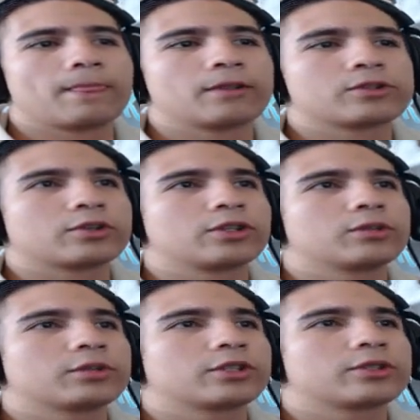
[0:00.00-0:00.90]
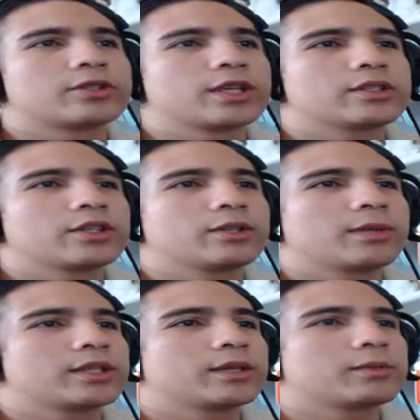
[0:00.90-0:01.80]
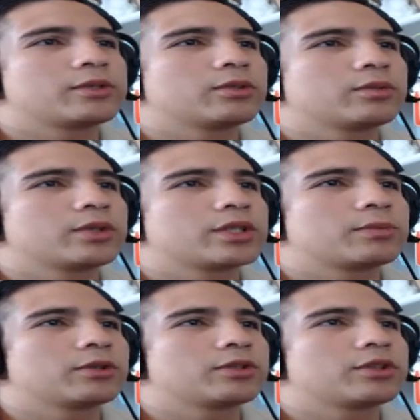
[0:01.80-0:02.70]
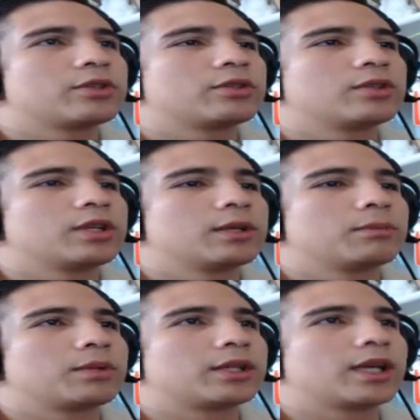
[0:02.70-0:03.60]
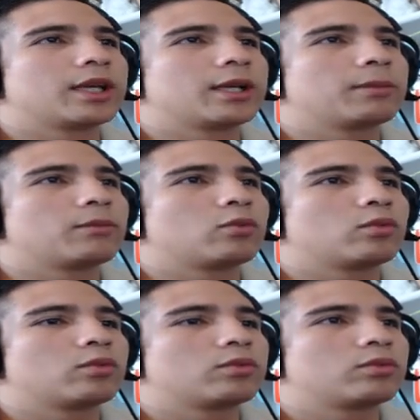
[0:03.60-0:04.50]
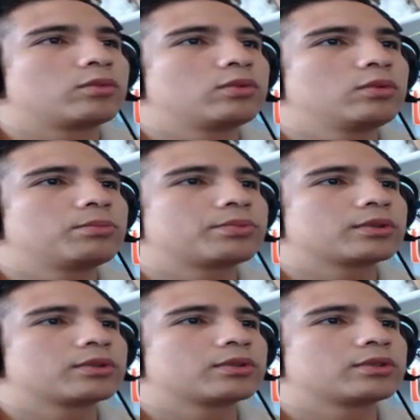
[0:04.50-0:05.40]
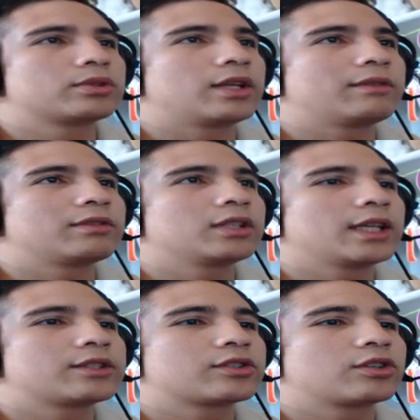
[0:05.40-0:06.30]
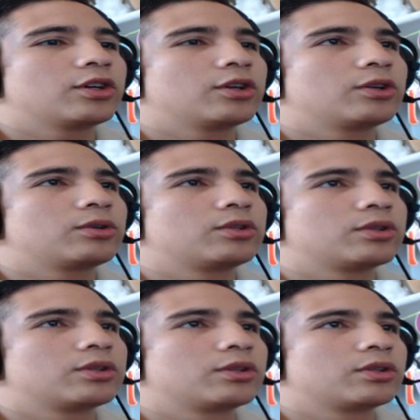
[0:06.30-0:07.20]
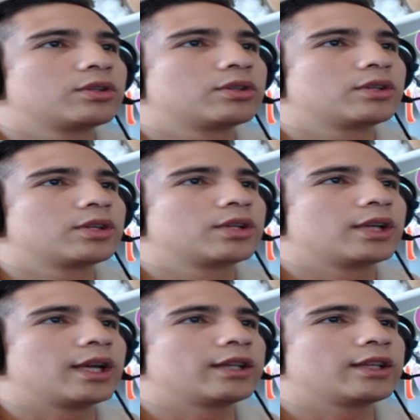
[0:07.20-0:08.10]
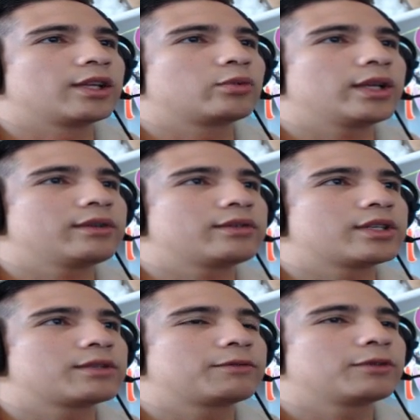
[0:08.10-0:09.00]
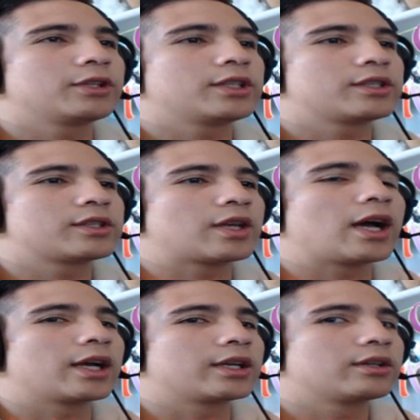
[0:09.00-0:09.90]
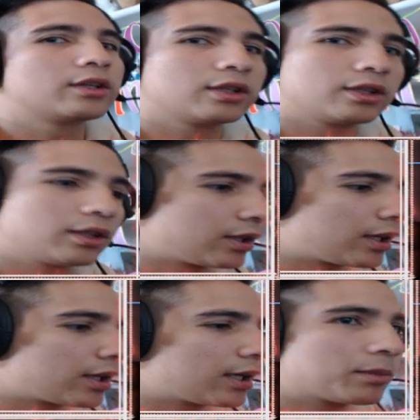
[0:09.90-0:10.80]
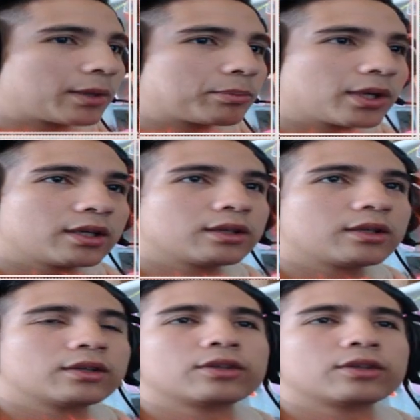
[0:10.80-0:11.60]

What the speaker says: So Gilbert goes hands on the bicep. He's doing what he's supposed to do. But then, whoop, David lets go and then weaves his foot inside. Can I get my pen?